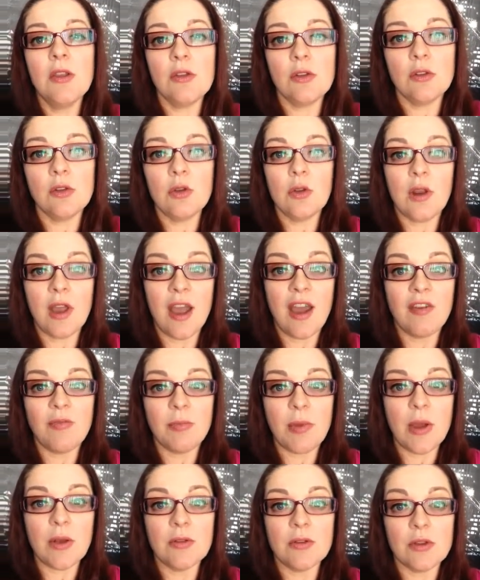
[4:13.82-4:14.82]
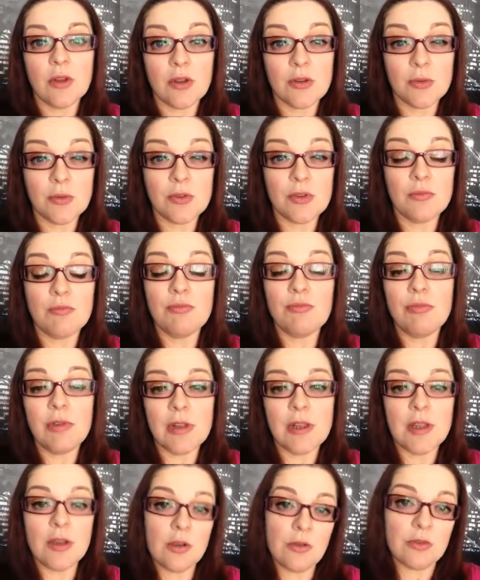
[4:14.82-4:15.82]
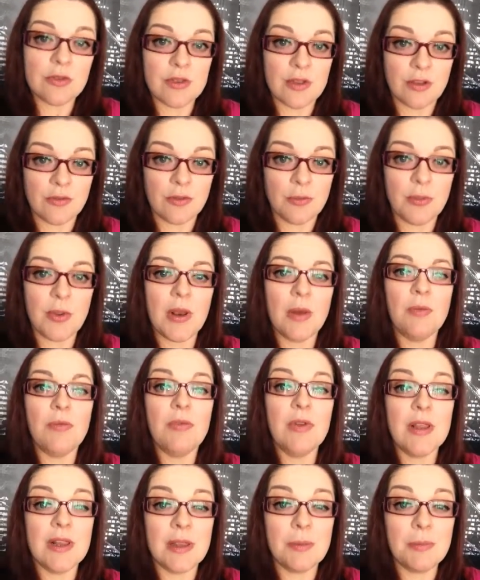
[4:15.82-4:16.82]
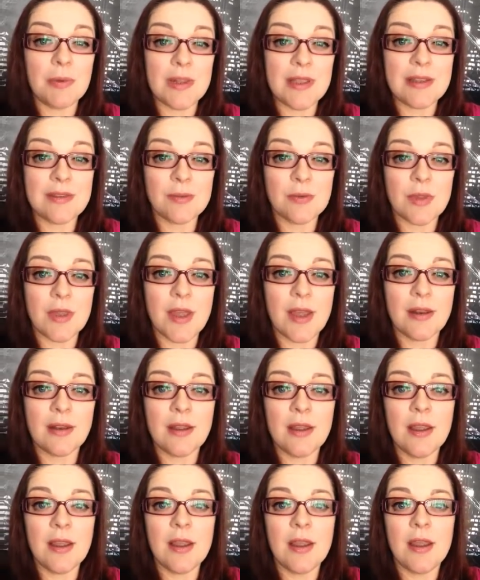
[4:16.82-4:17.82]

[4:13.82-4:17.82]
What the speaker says: So 2.5 pounds loss was a really good result for me. I'm really pleased with that.